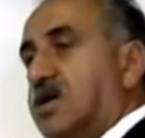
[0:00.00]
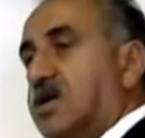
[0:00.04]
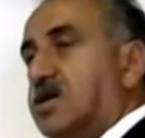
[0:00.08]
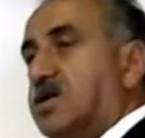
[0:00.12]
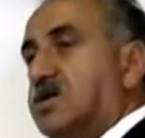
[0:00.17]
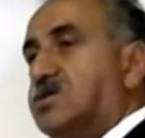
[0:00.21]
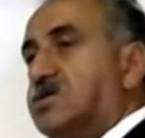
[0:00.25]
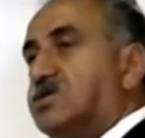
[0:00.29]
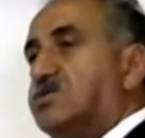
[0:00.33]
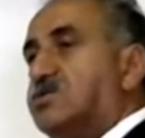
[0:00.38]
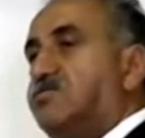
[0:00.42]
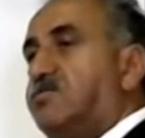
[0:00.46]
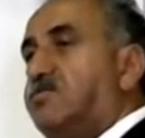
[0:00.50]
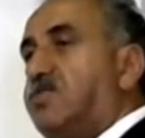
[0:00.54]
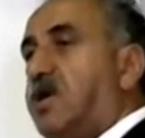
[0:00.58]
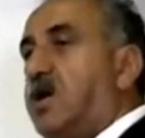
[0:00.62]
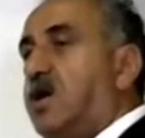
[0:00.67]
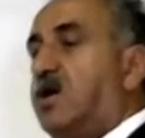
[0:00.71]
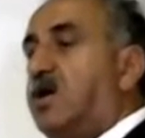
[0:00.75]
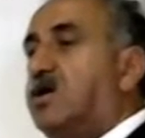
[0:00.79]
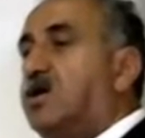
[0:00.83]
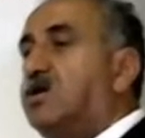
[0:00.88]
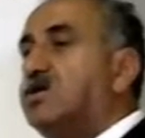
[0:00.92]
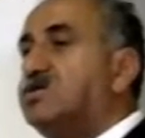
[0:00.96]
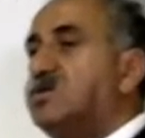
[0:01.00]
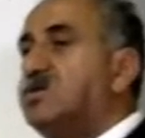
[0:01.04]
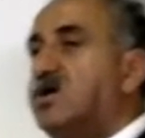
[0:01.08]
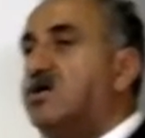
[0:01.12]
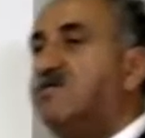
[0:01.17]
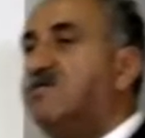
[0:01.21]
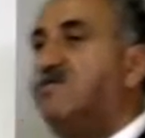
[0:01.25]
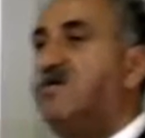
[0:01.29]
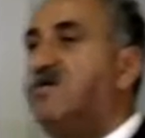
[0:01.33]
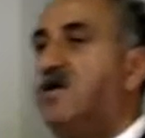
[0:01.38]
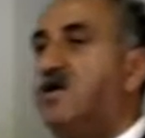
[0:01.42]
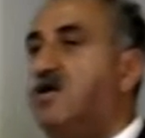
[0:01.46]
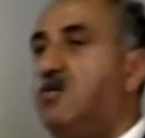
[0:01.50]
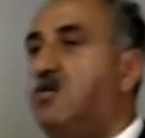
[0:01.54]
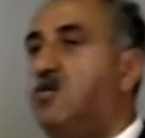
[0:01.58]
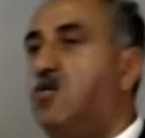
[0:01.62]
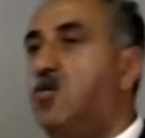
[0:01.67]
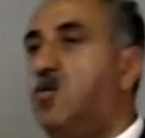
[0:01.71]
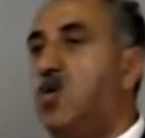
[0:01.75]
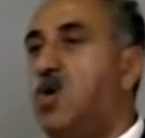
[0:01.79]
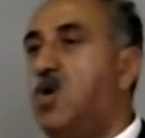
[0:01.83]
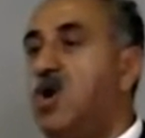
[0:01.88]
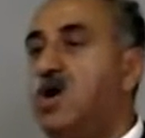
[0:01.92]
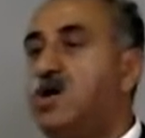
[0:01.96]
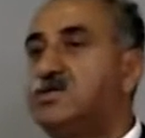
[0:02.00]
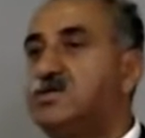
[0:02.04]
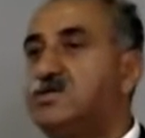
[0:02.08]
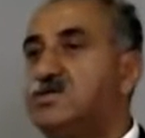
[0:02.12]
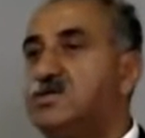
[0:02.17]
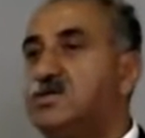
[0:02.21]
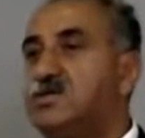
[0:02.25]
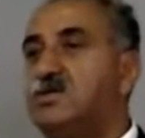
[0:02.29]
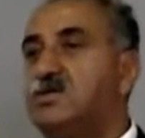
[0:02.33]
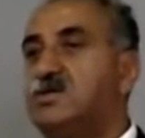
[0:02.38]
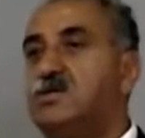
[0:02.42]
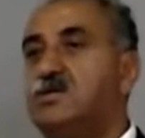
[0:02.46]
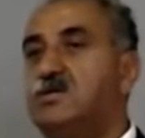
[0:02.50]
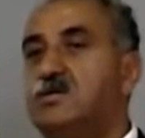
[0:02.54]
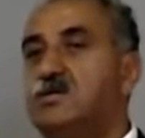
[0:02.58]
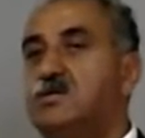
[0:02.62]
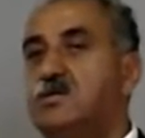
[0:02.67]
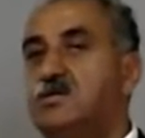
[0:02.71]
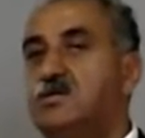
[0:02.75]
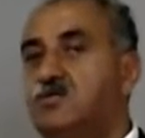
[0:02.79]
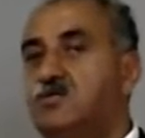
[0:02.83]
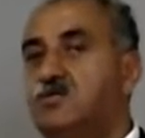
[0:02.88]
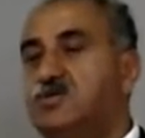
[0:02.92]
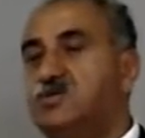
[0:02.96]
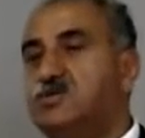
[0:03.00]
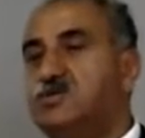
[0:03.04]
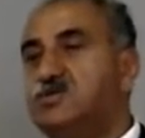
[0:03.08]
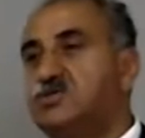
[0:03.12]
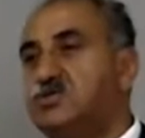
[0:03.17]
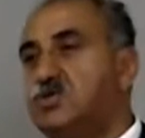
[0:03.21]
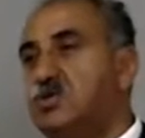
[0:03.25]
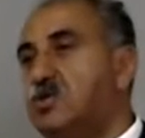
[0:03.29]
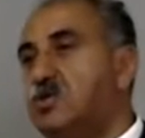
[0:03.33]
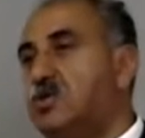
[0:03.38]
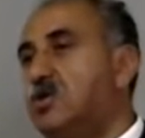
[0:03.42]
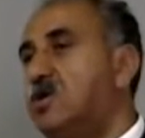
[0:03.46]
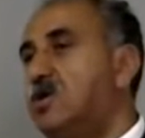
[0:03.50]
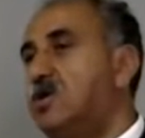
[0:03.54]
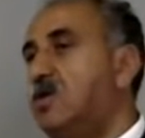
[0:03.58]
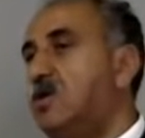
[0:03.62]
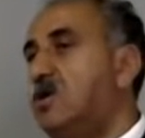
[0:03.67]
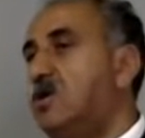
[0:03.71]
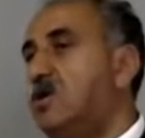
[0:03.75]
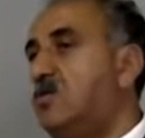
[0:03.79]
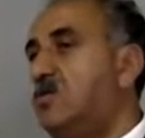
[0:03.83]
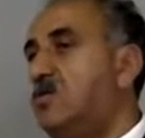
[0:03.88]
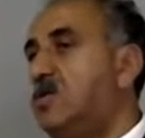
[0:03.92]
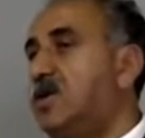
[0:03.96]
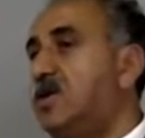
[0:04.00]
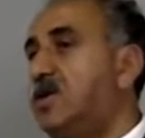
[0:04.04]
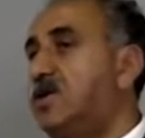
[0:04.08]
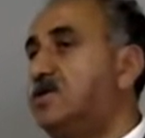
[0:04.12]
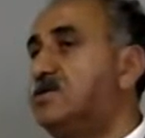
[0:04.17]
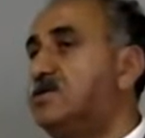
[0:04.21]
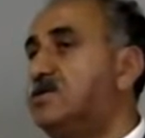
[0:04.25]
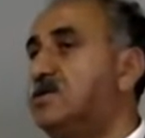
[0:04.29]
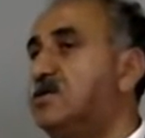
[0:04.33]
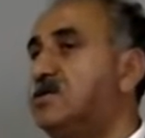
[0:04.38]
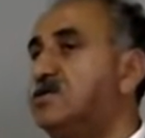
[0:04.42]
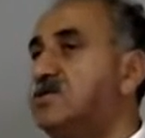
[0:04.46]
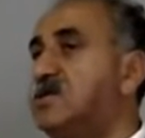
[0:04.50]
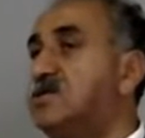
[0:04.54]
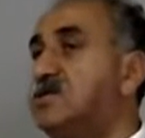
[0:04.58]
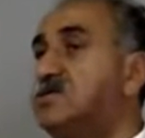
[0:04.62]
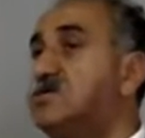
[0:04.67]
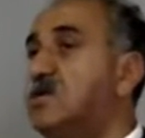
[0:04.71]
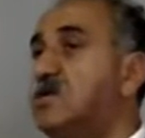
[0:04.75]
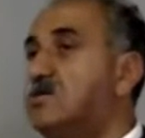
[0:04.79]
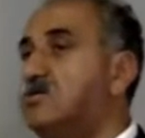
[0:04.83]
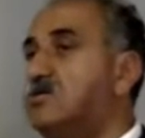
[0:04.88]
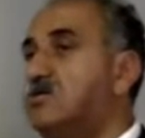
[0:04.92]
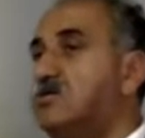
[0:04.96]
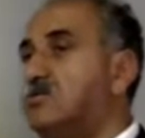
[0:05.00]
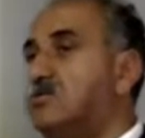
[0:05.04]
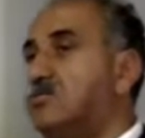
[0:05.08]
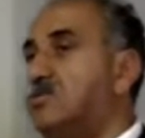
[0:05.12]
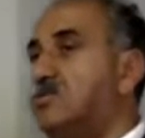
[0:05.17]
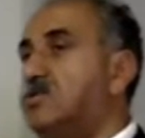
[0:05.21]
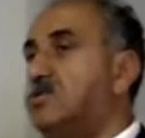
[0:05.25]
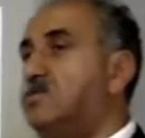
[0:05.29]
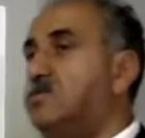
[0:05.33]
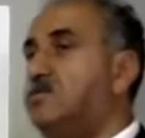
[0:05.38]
This is part of what we saw with Tesla Group.